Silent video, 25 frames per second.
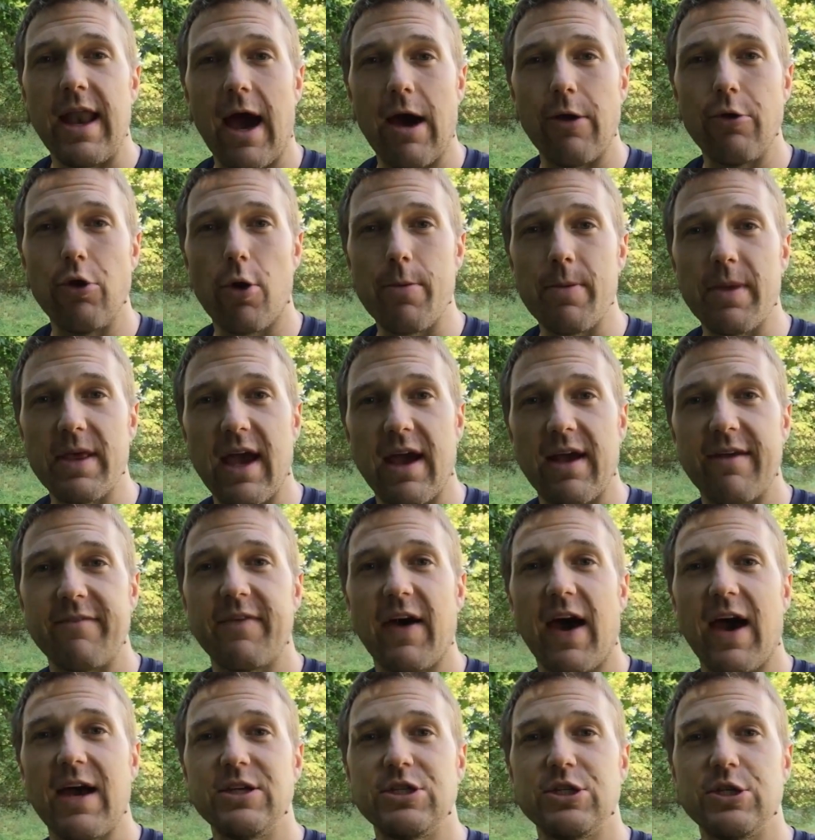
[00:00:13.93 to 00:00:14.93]
Now, normally I
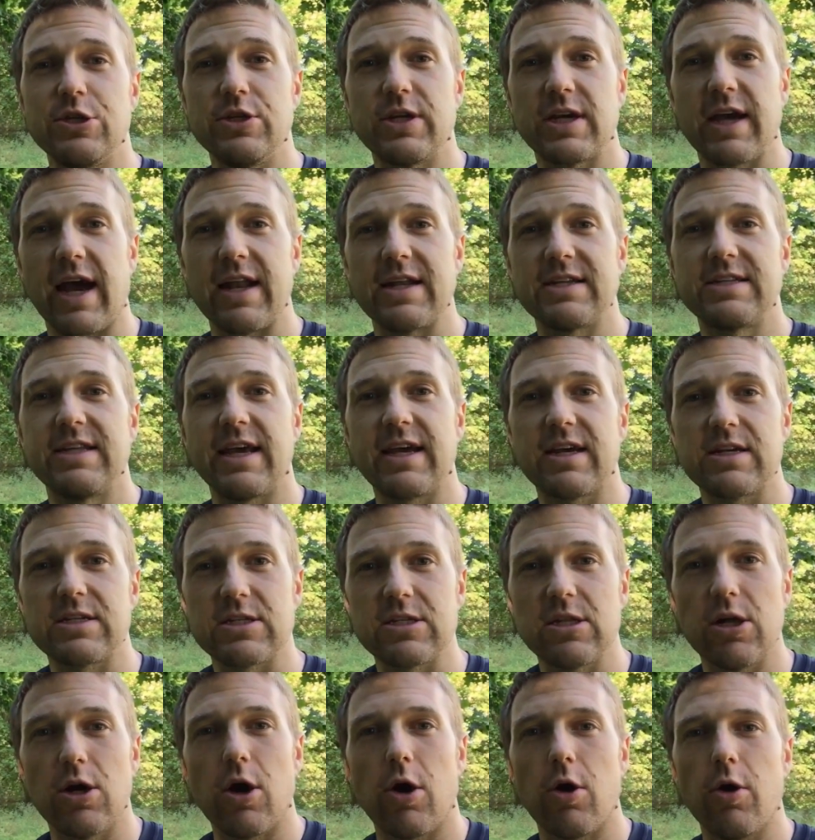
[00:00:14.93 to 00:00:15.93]
advise you to kind of take it
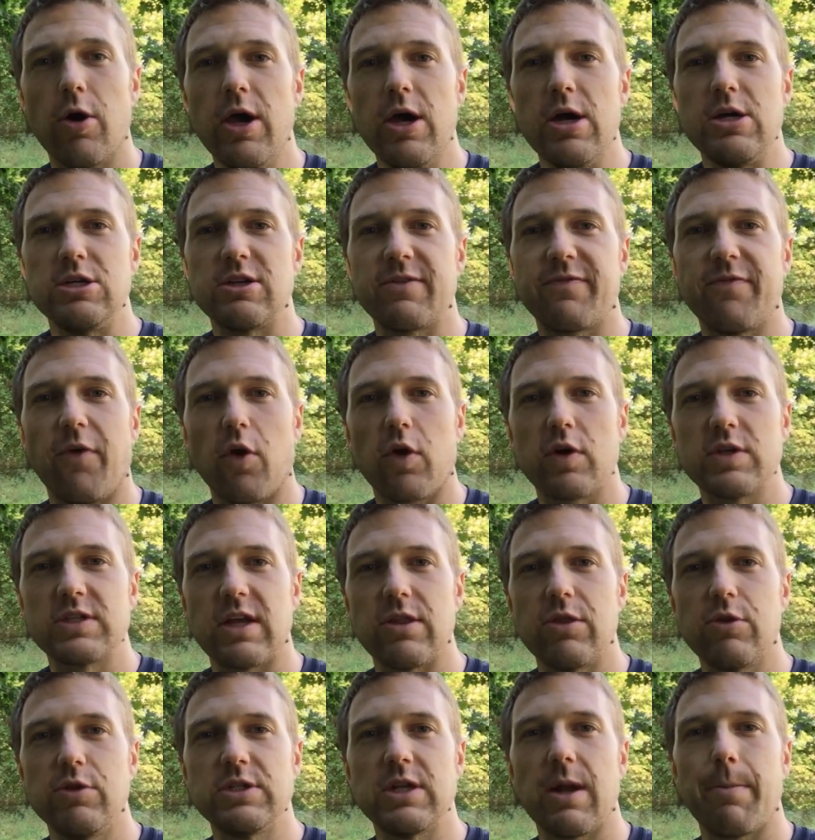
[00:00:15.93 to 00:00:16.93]
slow, just focus
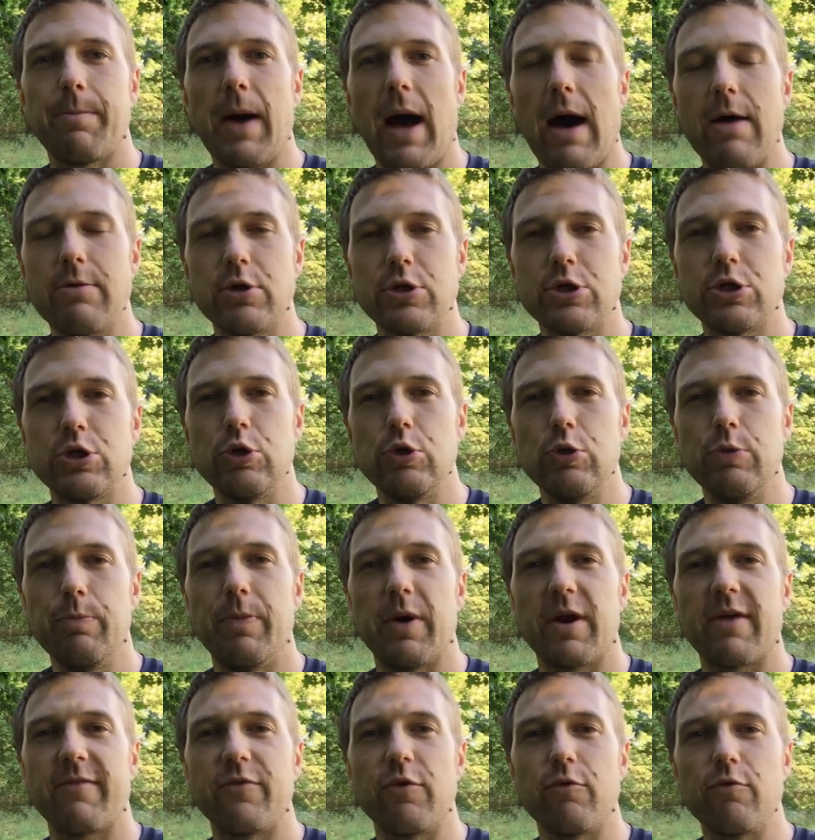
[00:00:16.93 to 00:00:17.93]
on losing a pound or two,
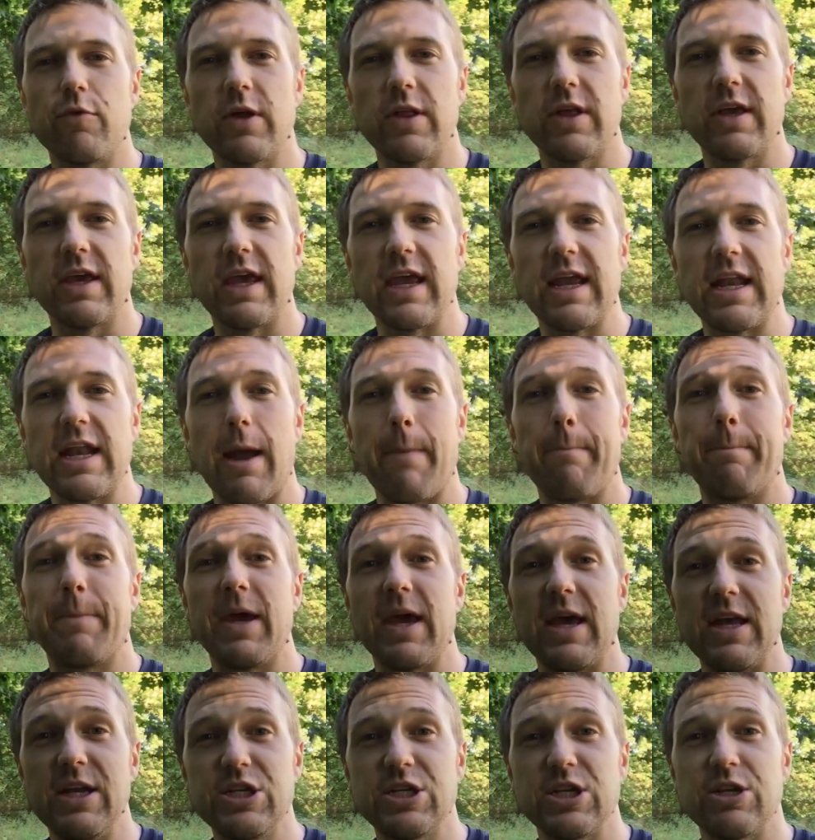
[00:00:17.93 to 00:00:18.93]
but if you're really in a
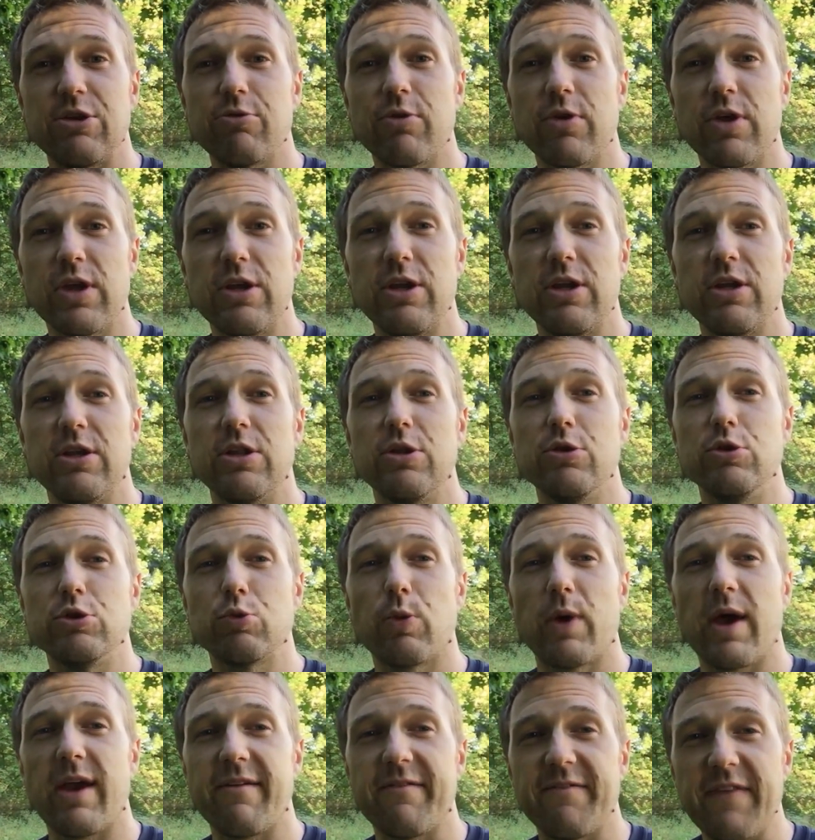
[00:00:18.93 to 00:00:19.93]
pinch and you really need to lose
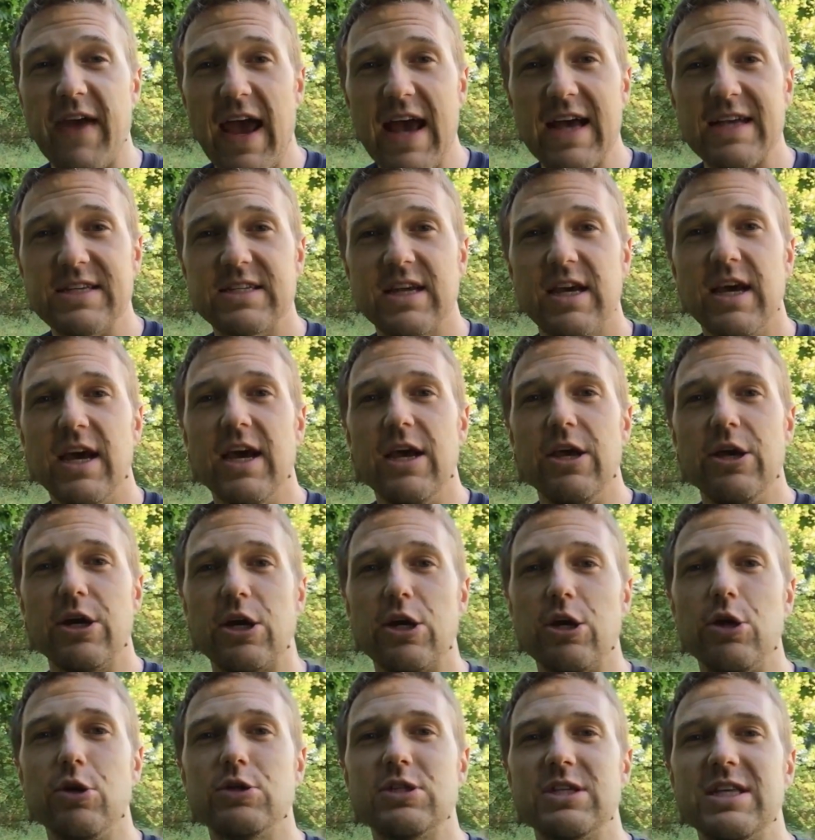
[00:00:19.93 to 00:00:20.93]
weight fast, you
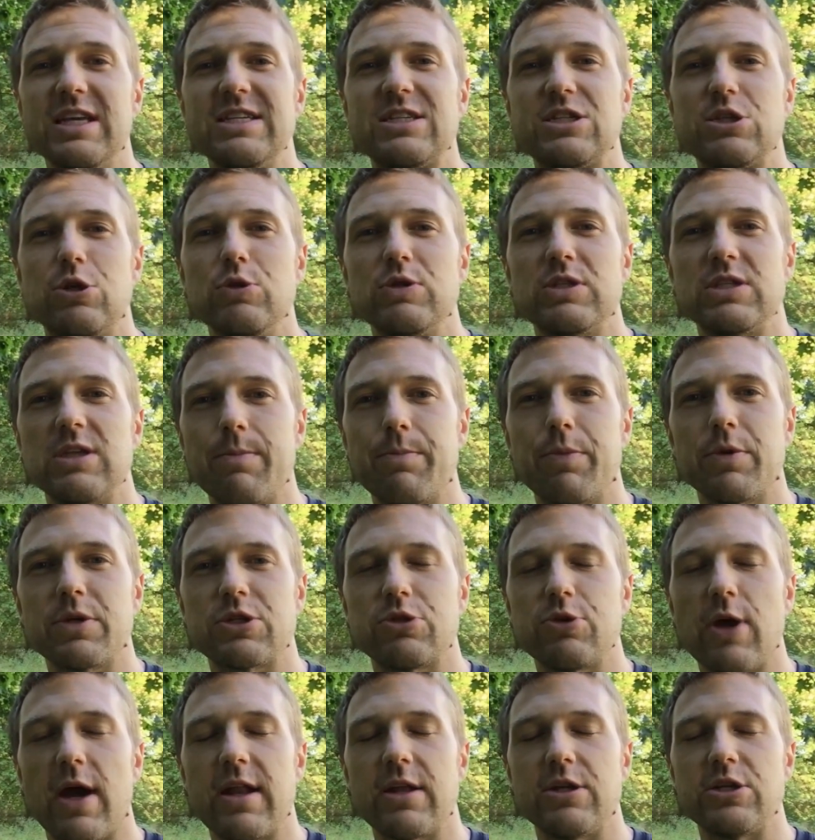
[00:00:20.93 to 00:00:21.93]
can use these two simple
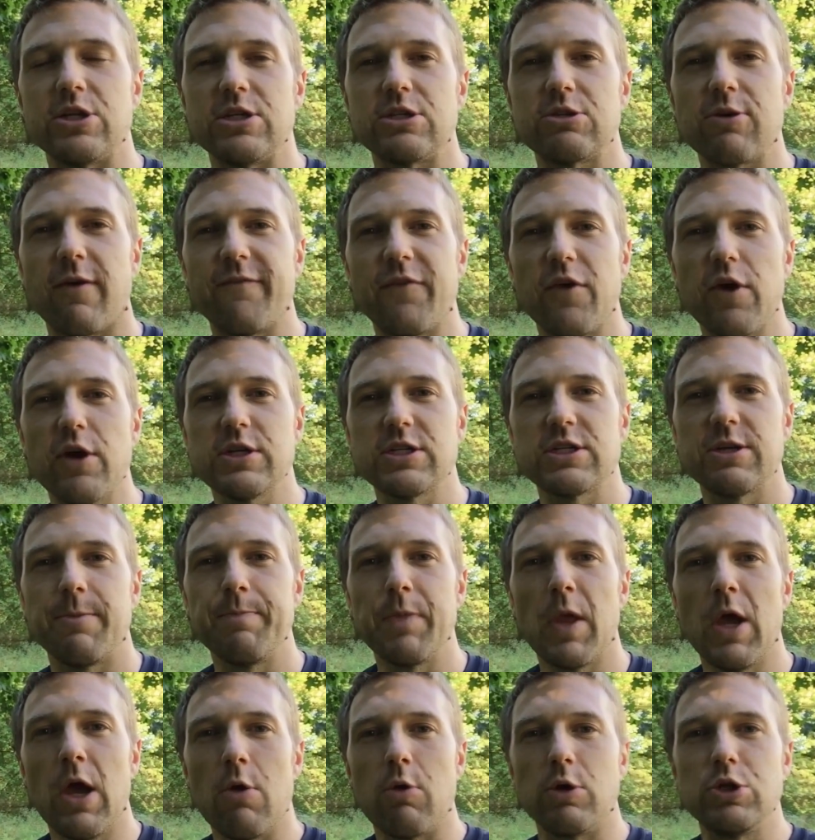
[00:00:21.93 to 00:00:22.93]
strategies. So first,
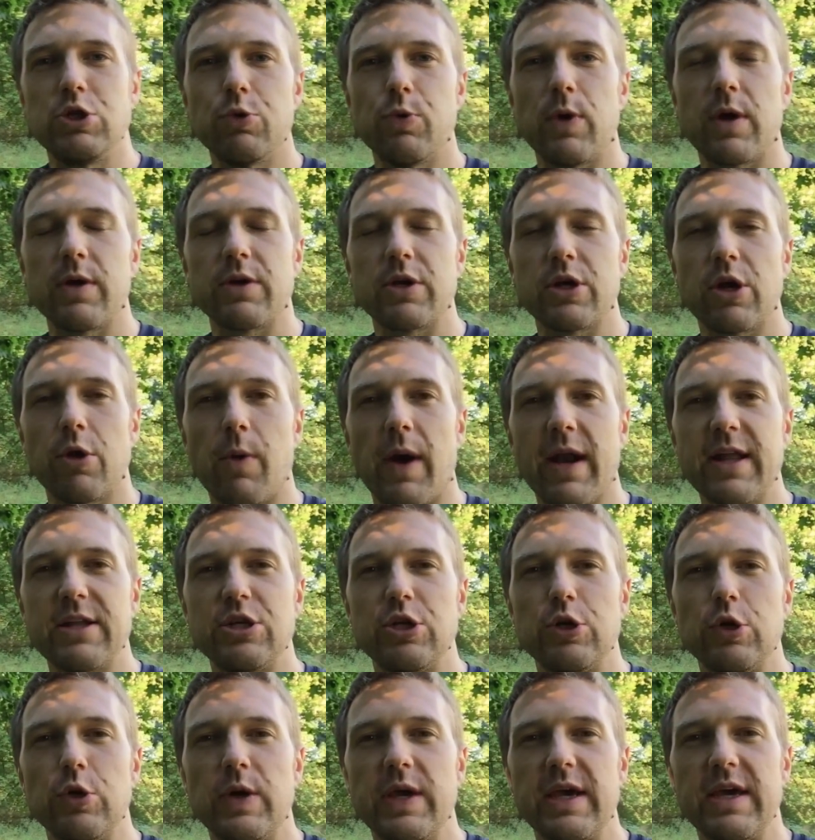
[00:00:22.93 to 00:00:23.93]
what you're going to want to
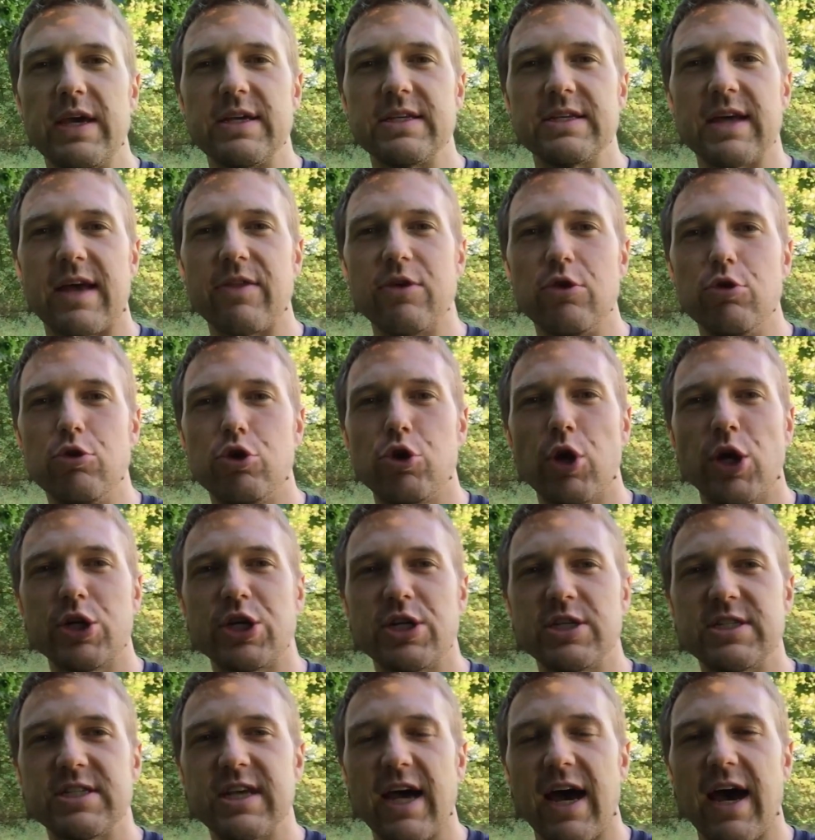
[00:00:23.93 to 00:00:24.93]
do is, on the
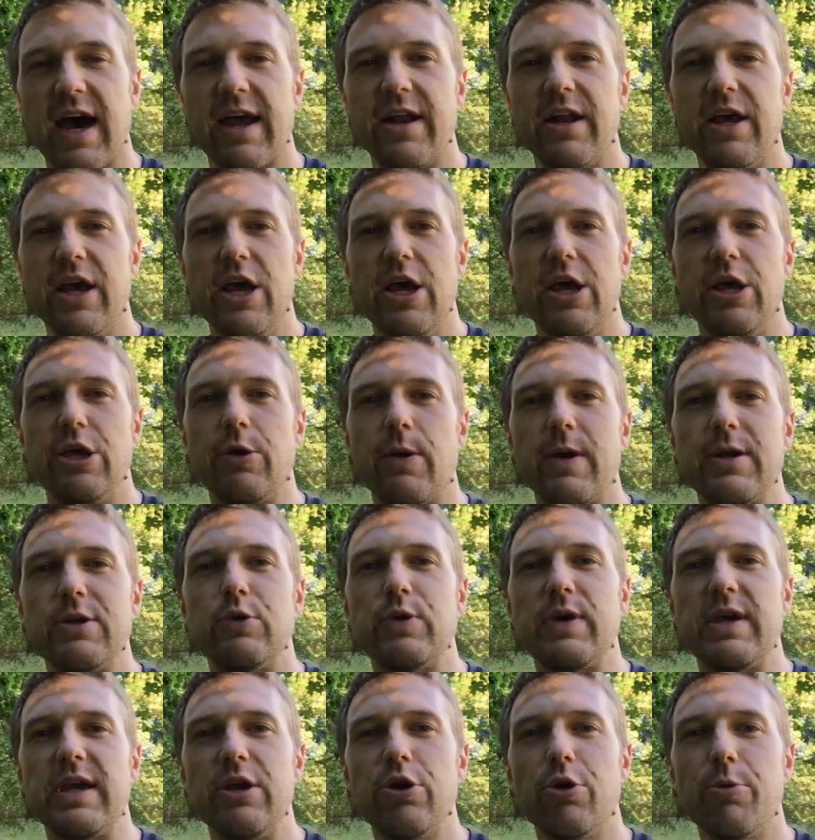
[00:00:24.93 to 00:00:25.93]
nutrition side, you want
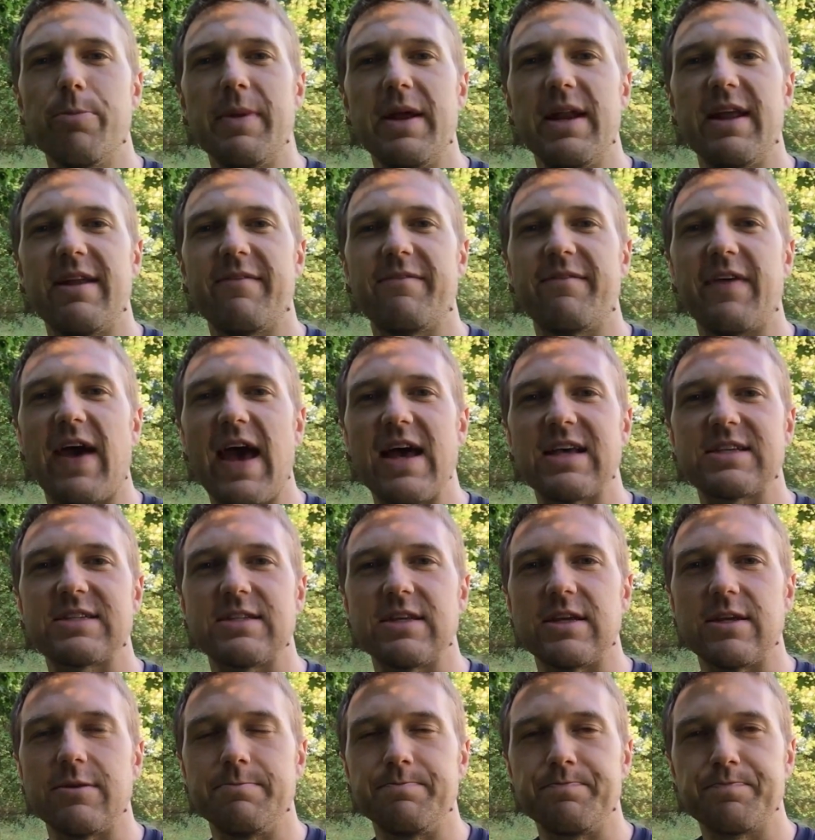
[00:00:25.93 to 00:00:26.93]
to do intermittent
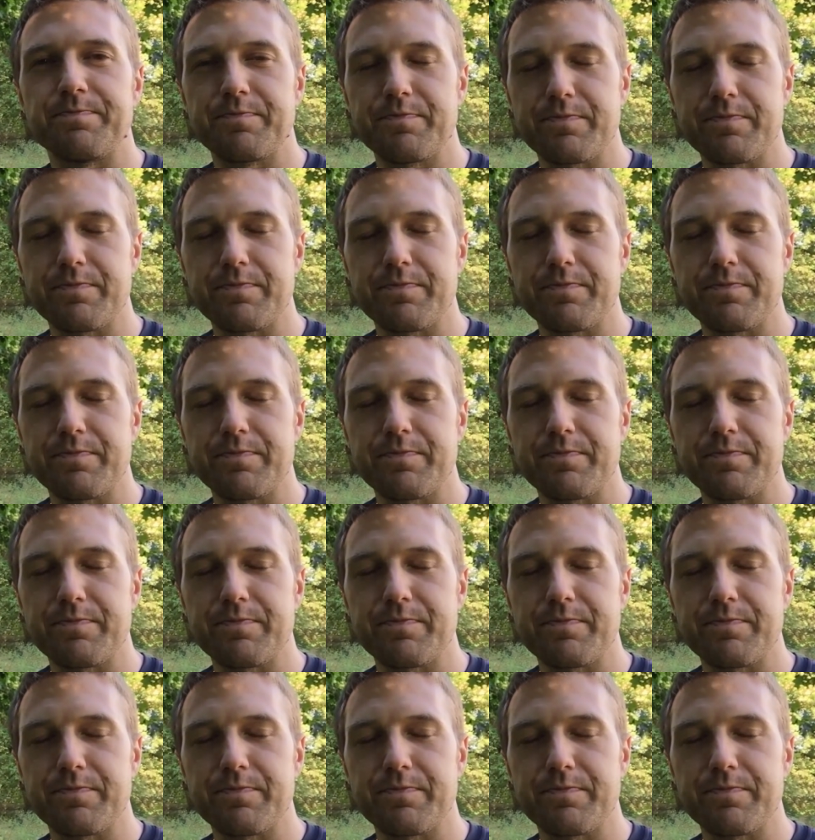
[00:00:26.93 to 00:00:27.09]
fasting.